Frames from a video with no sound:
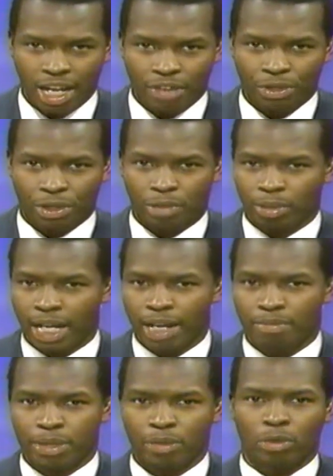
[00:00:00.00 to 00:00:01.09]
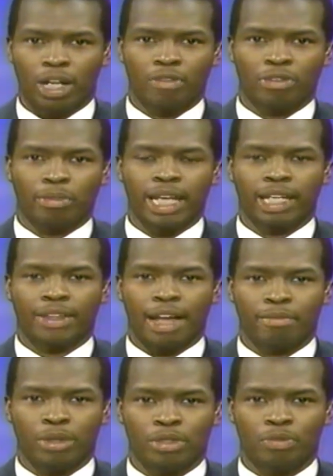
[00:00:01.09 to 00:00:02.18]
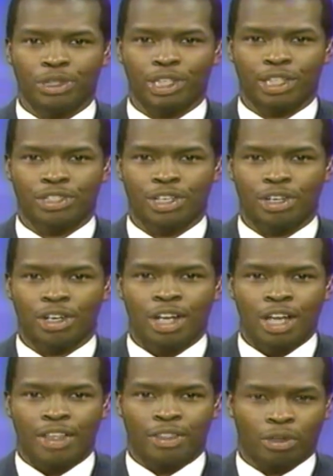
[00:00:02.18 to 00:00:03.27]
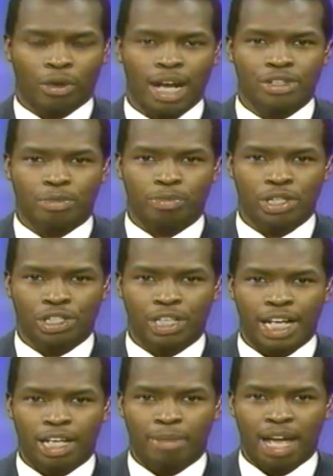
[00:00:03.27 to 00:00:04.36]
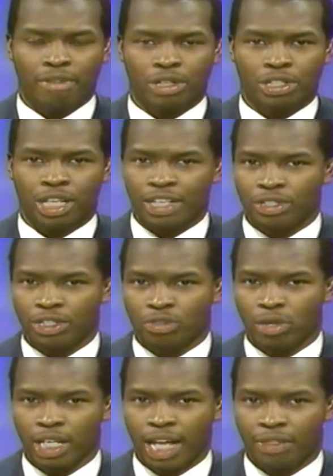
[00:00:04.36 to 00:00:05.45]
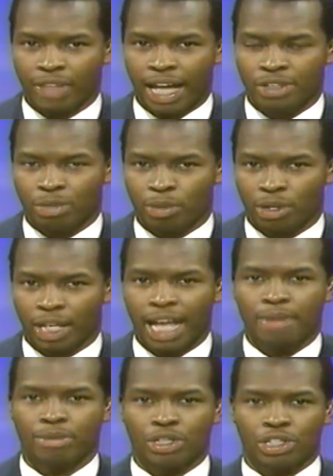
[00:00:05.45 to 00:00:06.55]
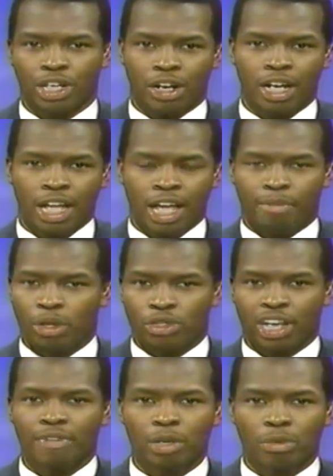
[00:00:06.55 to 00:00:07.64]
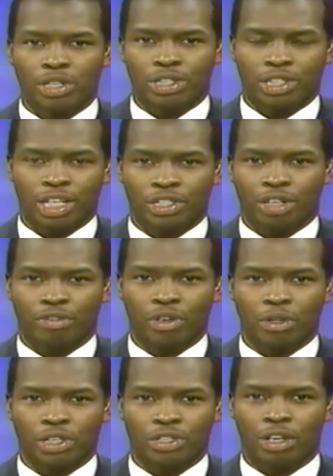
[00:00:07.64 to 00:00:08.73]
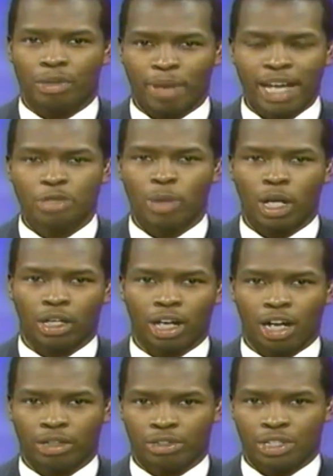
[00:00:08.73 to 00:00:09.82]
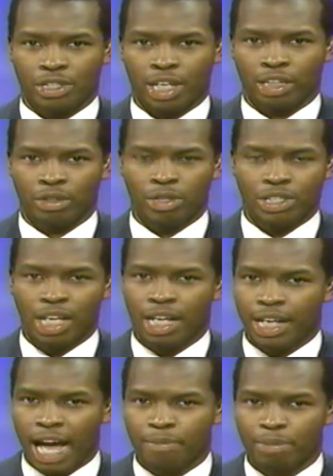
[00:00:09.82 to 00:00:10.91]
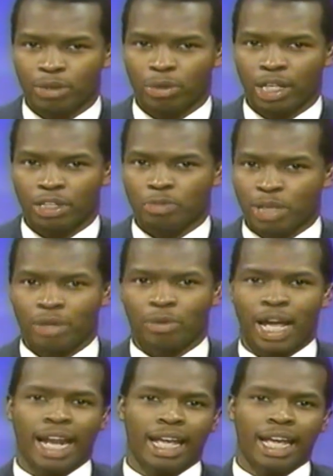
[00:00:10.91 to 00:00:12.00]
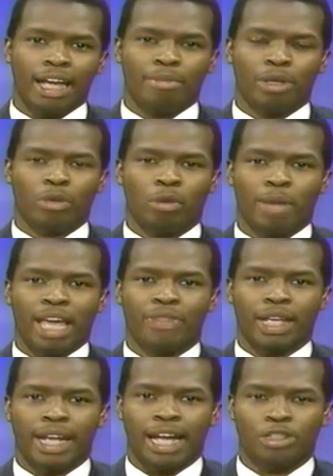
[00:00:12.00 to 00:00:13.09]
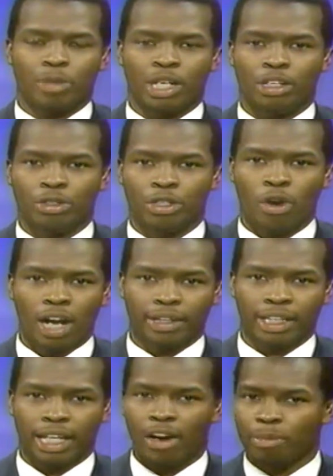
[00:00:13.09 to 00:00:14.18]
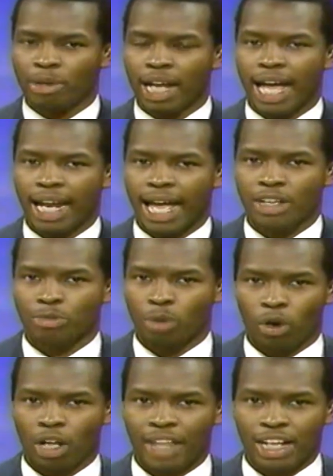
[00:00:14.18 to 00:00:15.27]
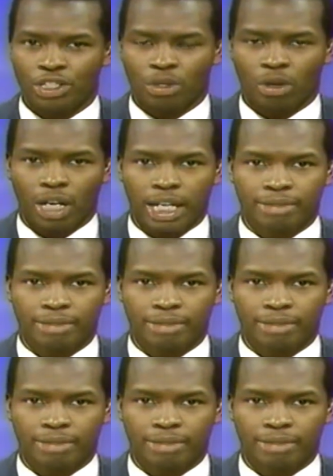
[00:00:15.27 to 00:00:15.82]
If you can blame Bidwell for making that move when you consider that the crowds at Busch Stadium averaged less than 28,000 per game this year, and most everyone's attention focused on the baseball Cardinals in St. Louis, not Bidwell's Big Red. Bidwell made the announcement in New York, and Larry Burnett has more on that story.